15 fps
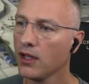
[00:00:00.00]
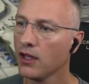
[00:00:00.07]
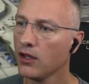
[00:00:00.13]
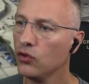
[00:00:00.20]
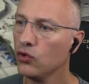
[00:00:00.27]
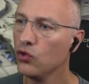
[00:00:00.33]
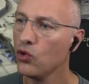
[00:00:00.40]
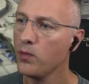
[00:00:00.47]

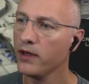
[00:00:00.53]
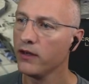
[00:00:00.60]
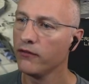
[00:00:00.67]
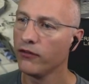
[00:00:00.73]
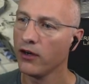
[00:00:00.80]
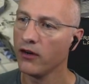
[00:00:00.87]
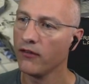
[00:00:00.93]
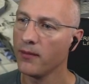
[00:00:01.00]
Nobody in
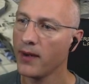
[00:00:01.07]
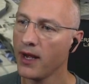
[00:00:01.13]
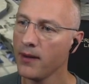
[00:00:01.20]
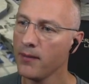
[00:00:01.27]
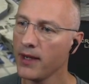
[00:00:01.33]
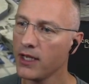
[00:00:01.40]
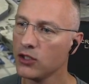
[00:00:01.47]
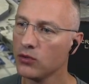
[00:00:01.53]
front of him. I
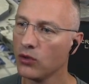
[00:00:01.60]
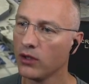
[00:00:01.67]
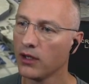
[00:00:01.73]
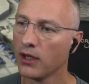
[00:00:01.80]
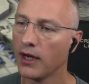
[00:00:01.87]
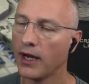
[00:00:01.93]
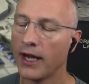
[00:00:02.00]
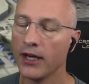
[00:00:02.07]
might as well,
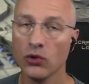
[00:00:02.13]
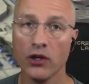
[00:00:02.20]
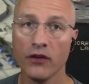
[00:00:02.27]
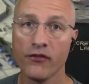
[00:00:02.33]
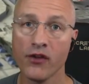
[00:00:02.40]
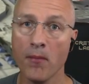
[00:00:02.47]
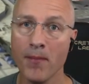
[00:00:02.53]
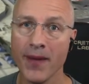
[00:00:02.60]
I don't know
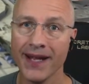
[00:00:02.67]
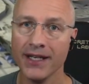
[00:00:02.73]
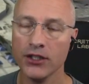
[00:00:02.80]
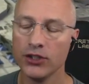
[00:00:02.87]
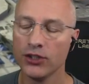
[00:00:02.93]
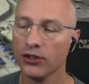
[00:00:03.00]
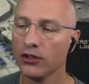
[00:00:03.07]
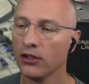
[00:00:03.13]
if you're meant
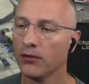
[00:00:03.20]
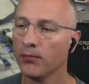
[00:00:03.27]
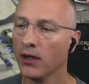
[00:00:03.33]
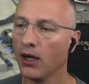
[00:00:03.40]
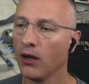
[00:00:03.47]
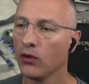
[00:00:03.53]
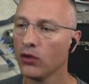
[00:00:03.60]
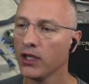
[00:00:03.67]
to, but
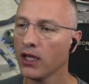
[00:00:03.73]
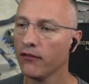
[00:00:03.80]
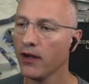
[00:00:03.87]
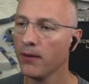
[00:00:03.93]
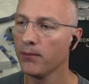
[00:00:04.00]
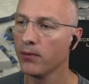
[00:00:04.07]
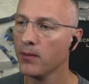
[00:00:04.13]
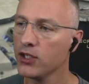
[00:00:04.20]
I'm going to give
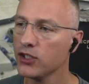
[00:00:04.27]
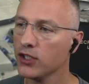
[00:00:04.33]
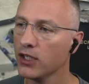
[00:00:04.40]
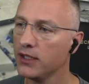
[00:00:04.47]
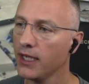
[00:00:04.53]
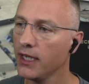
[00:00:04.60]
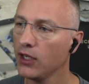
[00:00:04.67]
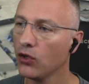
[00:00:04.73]
him permission to
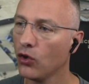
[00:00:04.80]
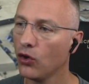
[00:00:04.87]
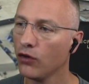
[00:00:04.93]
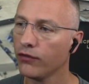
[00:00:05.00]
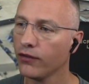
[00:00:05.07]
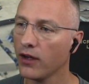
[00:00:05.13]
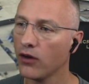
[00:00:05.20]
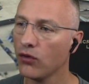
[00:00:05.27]
take
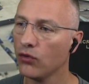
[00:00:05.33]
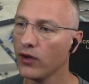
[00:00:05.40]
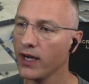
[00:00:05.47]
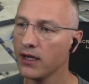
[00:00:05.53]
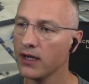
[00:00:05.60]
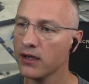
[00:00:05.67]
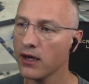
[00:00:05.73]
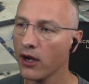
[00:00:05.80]
off
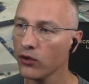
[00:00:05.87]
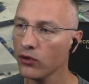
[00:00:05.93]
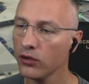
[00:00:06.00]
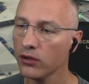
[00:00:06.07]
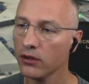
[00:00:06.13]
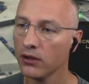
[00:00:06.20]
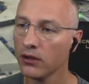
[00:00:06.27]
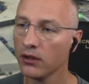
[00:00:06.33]
right now
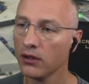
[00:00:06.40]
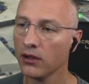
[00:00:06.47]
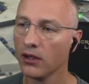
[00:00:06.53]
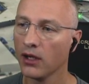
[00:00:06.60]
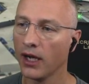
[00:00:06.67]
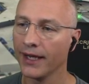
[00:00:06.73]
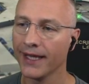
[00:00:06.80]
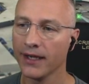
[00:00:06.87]

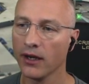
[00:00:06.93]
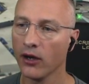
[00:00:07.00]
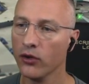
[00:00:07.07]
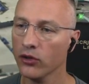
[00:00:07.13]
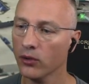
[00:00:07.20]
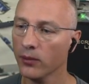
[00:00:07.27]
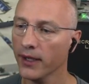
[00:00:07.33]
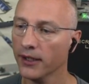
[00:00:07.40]
and get it out of
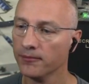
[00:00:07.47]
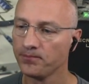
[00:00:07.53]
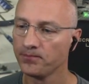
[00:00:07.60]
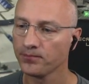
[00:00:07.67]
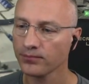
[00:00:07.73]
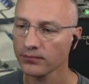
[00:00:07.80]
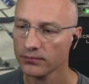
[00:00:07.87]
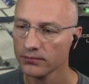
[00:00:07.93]
the way.
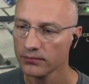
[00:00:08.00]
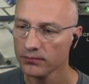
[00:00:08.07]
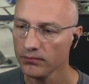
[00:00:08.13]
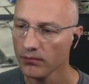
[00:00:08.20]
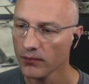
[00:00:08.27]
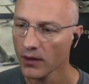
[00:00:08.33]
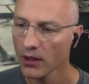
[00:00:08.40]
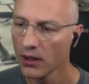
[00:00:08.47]

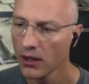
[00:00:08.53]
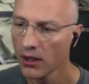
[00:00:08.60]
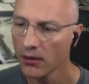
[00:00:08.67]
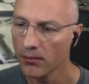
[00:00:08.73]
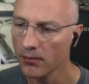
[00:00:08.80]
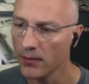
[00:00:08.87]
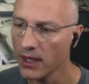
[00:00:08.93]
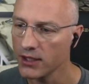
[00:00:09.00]

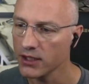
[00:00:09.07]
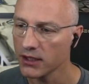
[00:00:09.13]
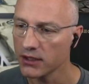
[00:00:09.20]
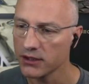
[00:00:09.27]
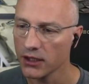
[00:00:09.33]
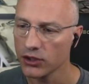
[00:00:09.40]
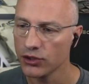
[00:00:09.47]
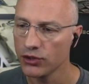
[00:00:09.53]
Magic
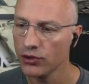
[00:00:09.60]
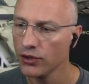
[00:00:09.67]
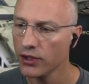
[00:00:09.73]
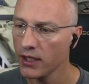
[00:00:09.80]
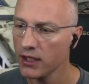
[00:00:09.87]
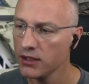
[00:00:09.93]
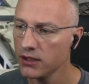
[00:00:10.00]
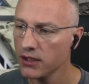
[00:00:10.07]

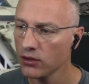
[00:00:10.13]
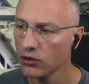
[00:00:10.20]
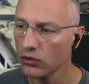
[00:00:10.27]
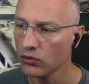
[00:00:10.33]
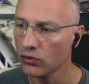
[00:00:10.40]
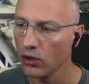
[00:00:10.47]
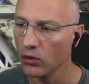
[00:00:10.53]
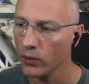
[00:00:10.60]
6290,
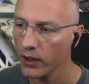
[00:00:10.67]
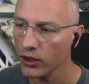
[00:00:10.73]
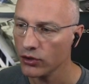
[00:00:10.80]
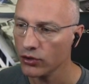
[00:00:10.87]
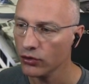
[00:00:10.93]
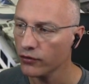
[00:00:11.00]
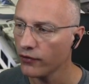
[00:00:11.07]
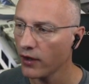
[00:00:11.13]
runway
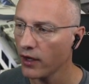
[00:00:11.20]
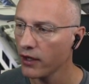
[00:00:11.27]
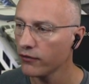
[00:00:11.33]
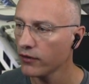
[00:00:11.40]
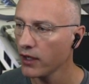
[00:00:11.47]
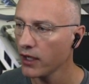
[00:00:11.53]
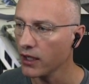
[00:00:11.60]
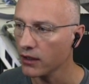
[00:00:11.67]
25
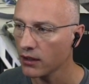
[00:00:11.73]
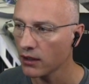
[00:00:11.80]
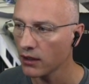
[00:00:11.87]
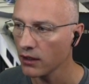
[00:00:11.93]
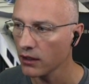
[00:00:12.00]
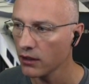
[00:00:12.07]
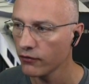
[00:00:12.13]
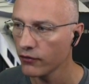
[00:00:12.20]
right,
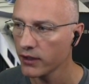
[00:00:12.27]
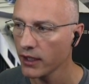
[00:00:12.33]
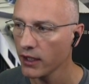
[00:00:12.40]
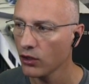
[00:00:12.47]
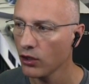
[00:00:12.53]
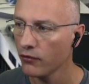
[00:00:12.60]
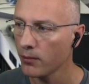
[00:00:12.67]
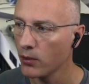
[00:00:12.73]
cleared for
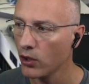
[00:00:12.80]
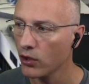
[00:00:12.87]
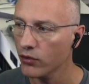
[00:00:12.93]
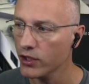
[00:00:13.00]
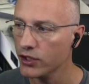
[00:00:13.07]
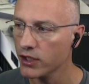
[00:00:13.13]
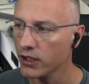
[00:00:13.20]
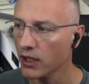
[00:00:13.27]
takeoff upon
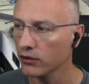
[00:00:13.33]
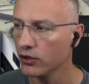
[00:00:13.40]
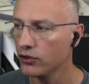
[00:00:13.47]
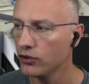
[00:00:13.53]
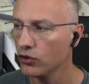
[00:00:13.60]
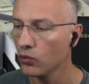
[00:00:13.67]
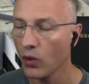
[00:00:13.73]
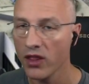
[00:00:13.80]
reaching
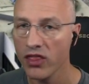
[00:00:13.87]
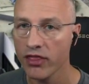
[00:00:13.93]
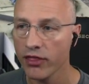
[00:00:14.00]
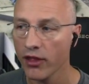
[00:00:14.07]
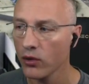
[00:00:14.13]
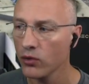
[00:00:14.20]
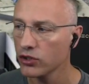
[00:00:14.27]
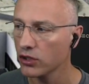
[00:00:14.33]
altitude
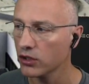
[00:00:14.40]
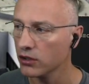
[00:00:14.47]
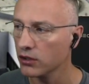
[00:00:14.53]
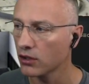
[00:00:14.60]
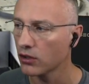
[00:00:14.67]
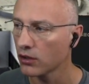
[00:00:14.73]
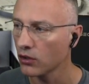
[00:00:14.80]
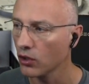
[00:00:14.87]
1000,
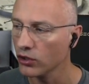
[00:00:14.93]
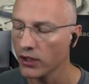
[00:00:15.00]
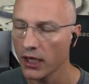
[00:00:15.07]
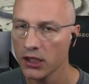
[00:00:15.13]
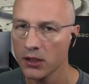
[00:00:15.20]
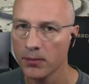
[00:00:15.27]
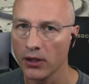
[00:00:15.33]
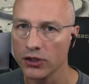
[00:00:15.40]

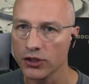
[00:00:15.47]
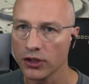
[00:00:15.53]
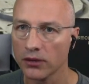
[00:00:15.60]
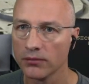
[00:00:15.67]
contact departure.